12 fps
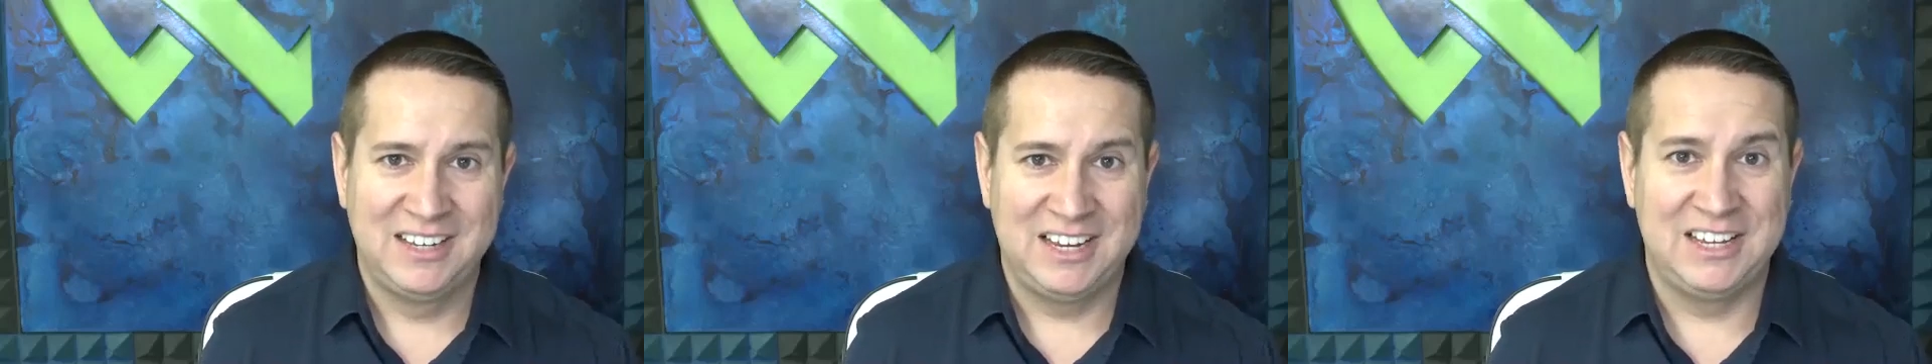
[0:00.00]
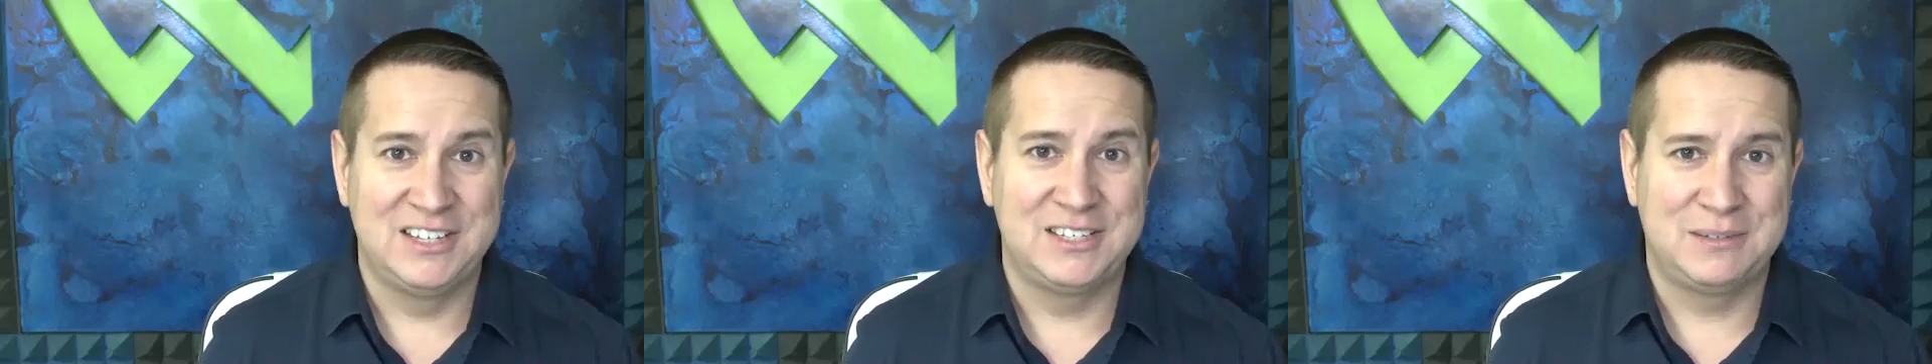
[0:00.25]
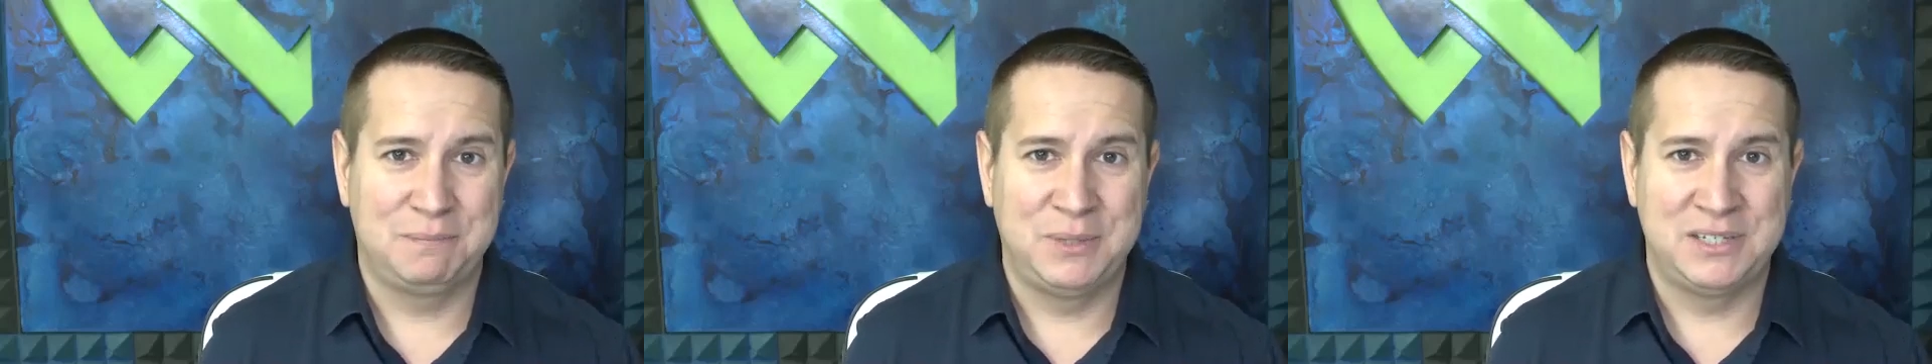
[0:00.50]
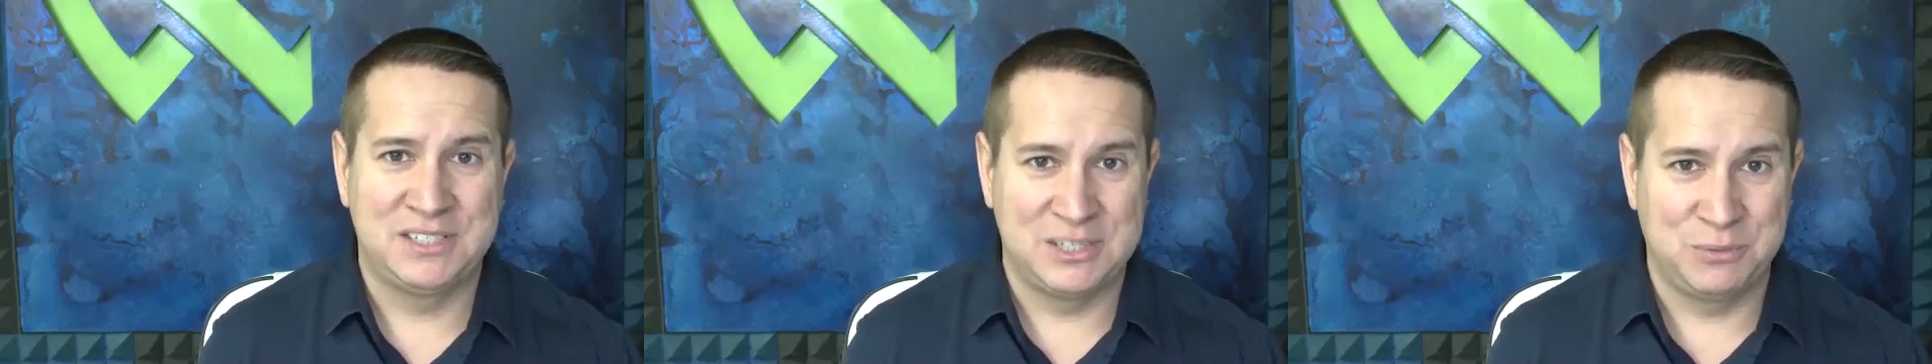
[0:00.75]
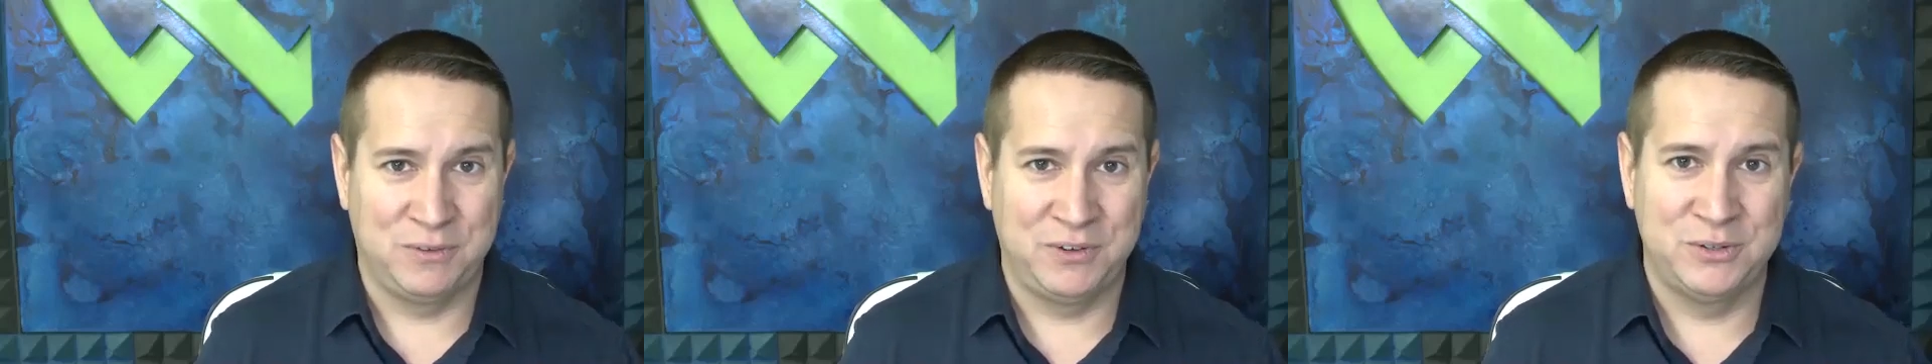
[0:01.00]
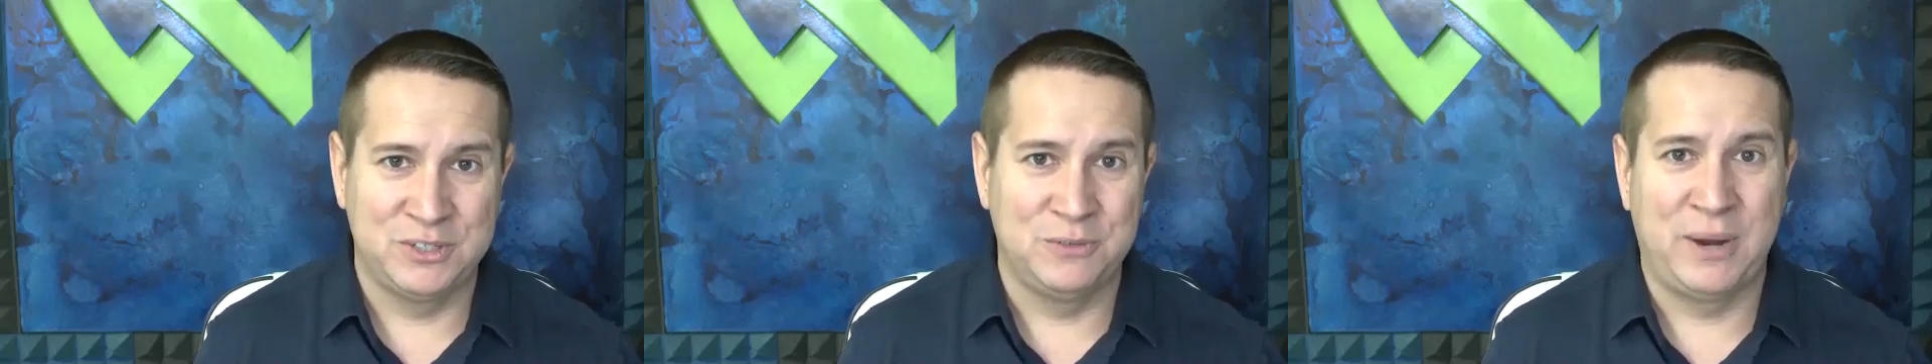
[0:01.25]
is business
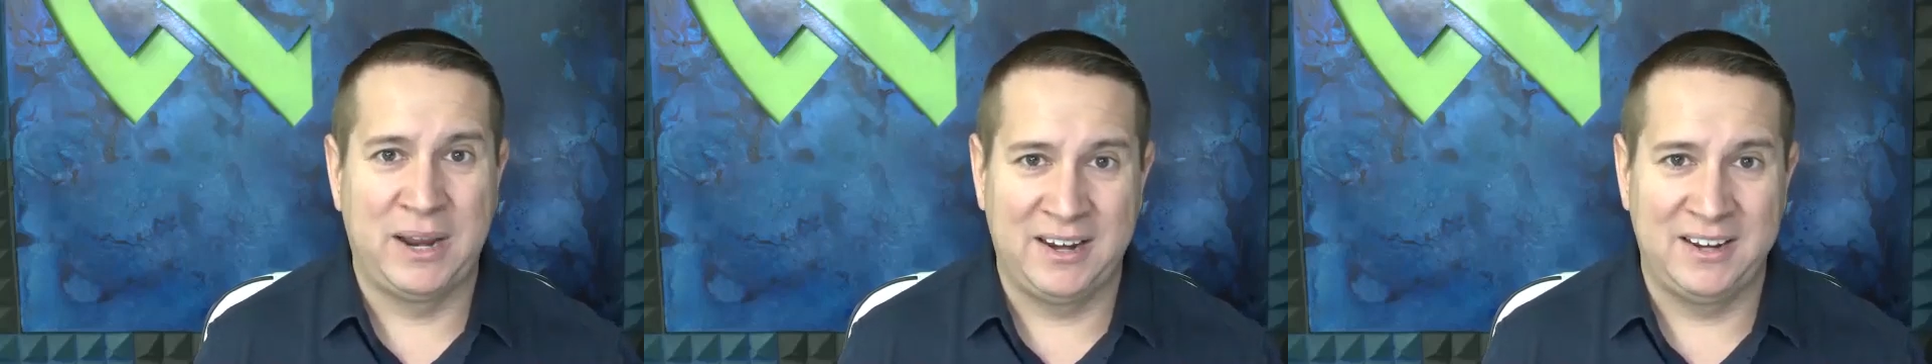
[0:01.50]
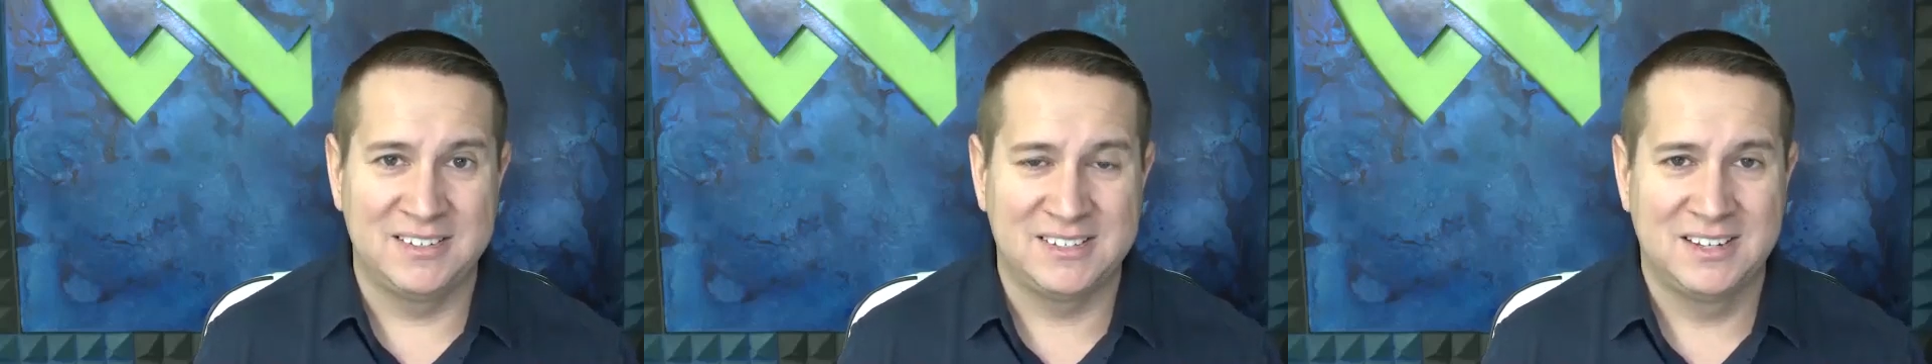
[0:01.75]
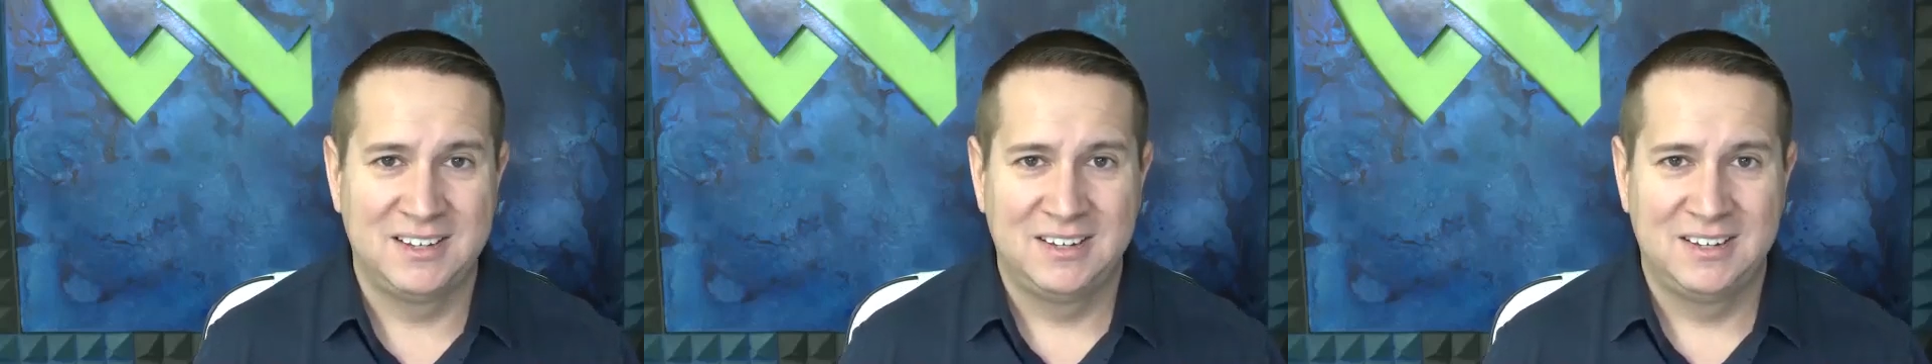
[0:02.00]
reviews and ratings.